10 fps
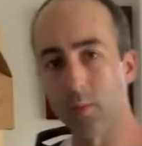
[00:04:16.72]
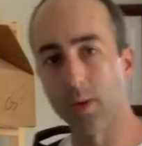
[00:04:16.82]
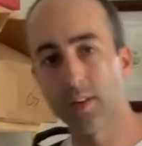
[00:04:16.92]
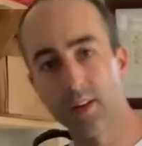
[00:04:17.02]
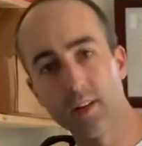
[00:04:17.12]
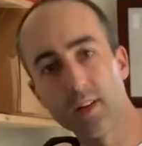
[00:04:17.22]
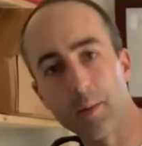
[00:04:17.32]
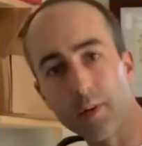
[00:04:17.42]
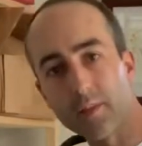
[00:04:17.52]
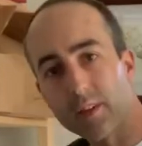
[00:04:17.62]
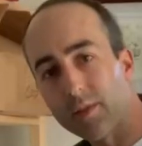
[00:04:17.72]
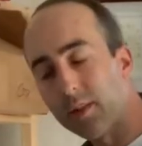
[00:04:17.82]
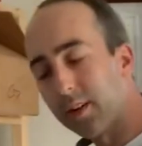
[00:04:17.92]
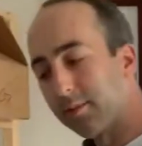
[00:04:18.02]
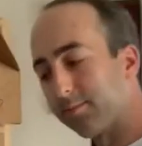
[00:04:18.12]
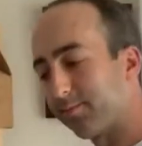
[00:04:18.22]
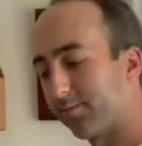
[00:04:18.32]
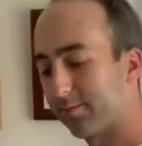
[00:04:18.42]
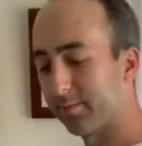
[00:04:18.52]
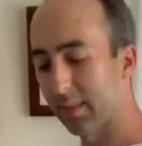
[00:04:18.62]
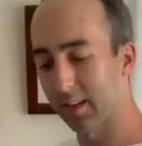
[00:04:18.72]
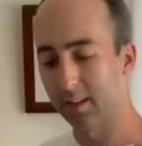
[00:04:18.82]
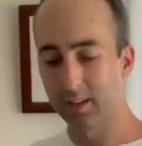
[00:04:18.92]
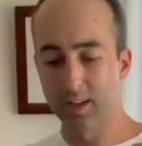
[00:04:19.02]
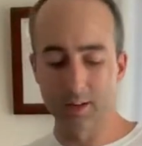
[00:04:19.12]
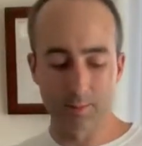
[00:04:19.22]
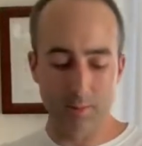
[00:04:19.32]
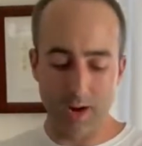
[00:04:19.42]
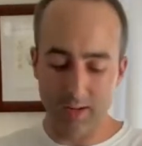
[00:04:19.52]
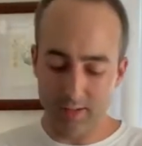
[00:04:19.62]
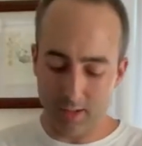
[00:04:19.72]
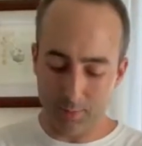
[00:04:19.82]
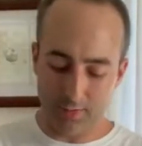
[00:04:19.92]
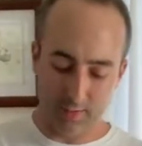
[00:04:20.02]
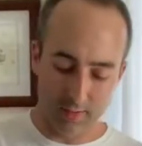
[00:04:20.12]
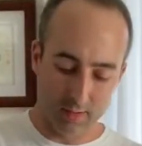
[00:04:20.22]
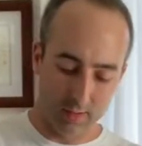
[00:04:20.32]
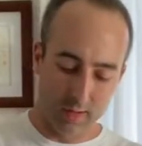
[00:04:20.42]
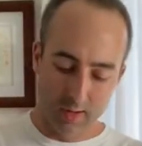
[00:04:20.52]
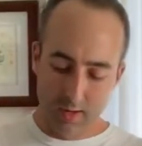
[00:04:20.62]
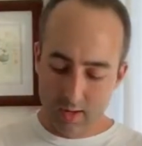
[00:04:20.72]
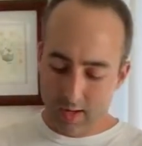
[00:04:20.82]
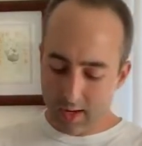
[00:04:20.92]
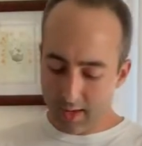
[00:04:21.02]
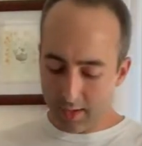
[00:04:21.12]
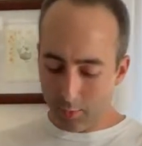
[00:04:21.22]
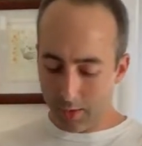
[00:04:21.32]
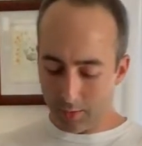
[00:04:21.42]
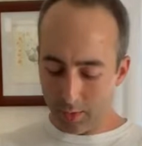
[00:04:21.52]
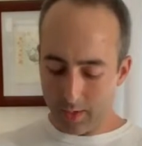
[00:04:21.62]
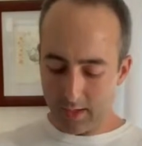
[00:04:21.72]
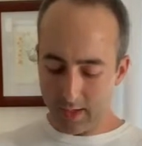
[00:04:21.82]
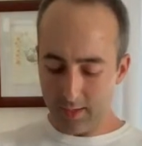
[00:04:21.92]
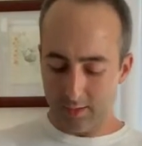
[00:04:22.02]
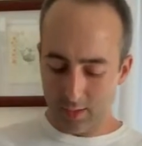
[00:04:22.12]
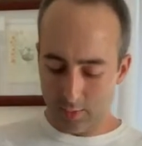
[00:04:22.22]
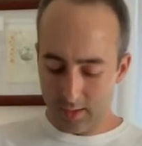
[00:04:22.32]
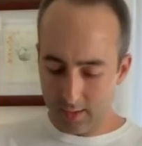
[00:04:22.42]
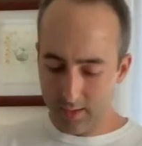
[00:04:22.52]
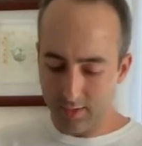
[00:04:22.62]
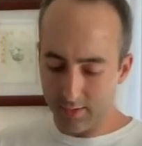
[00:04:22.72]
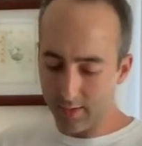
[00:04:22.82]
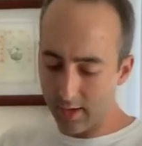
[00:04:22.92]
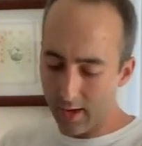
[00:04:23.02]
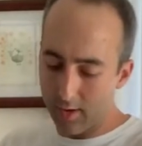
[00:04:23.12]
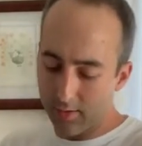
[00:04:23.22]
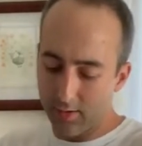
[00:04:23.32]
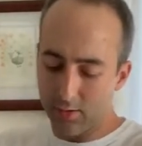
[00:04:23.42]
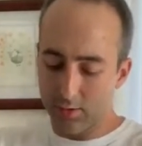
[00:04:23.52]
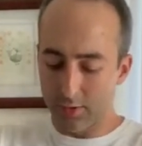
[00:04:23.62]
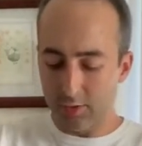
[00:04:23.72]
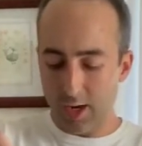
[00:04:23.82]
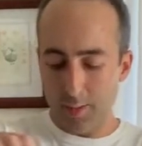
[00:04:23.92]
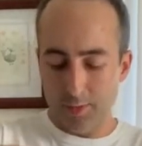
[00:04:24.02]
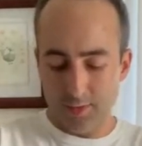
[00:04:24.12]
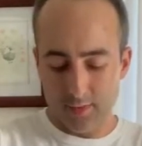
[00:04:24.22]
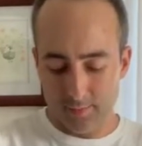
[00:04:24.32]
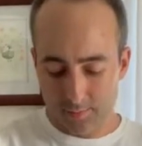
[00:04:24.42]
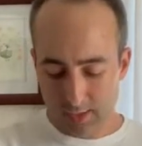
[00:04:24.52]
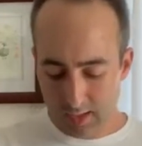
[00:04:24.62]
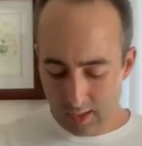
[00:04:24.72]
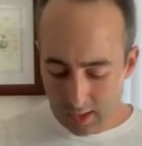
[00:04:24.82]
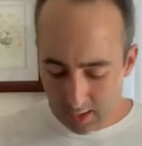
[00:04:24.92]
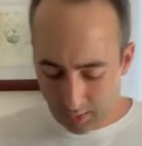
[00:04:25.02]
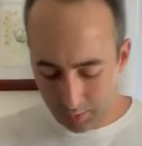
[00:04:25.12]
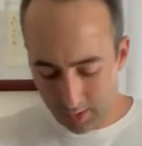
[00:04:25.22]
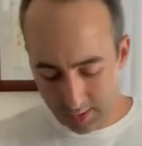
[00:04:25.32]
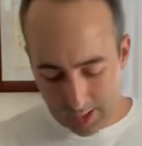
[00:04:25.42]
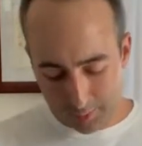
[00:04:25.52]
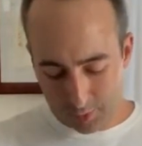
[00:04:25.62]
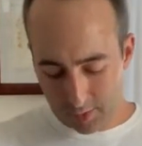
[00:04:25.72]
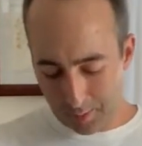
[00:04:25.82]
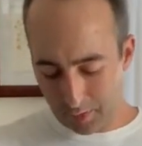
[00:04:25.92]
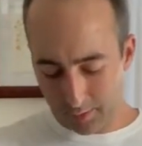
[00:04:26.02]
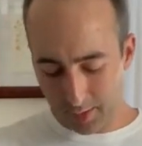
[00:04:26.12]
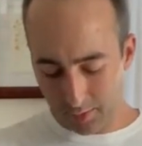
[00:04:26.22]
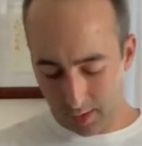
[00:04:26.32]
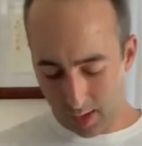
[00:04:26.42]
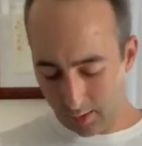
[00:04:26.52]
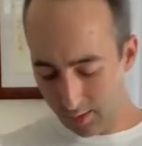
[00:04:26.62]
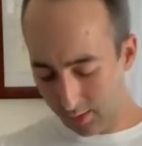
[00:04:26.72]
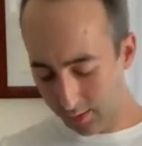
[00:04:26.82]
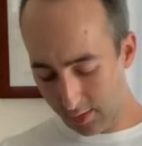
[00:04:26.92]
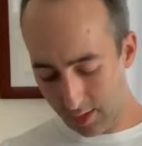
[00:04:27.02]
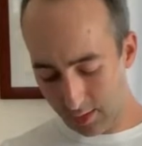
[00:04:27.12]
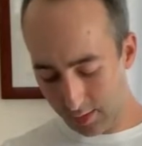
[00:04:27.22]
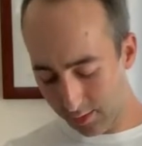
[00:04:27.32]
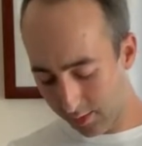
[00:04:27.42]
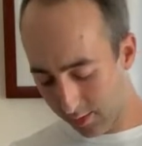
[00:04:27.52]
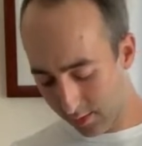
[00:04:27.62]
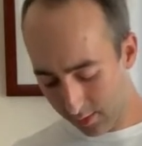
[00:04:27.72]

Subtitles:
Works on a number of different, body types. And then what I really want to get into is how these shoulder straps can really adapt to a number of different carry scenarios.